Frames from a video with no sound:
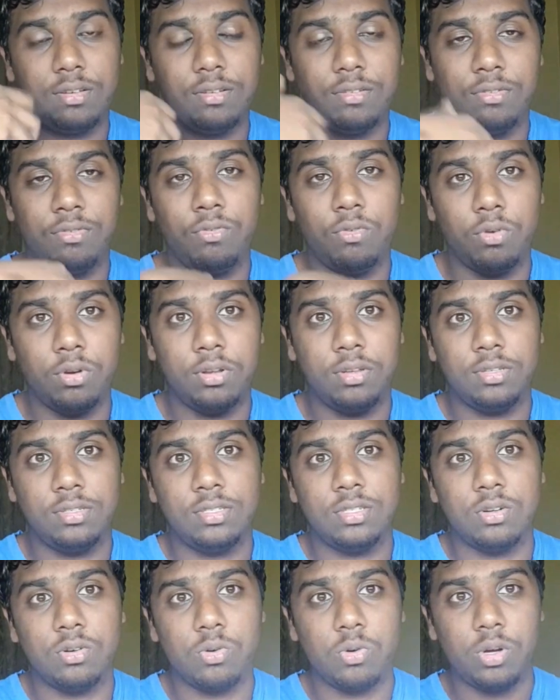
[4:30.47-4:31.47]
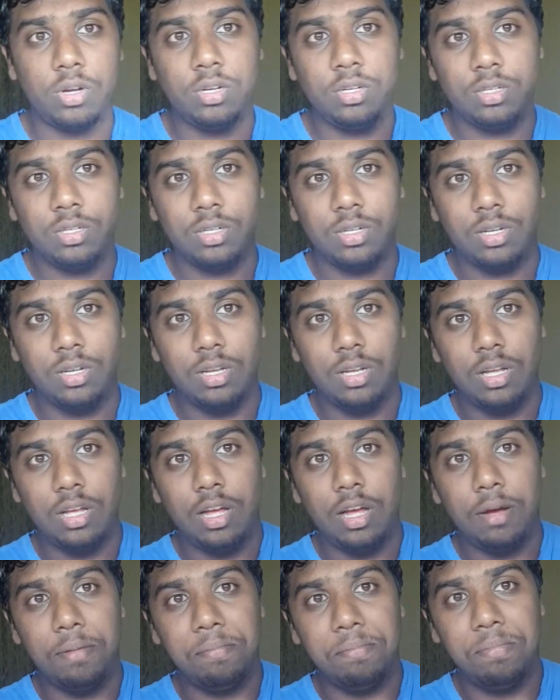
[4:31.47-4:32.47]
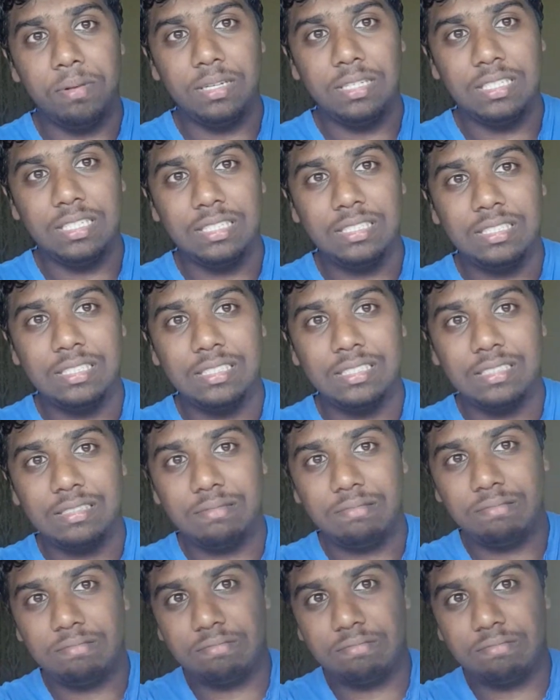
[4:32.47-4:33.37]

phone to record. But this is...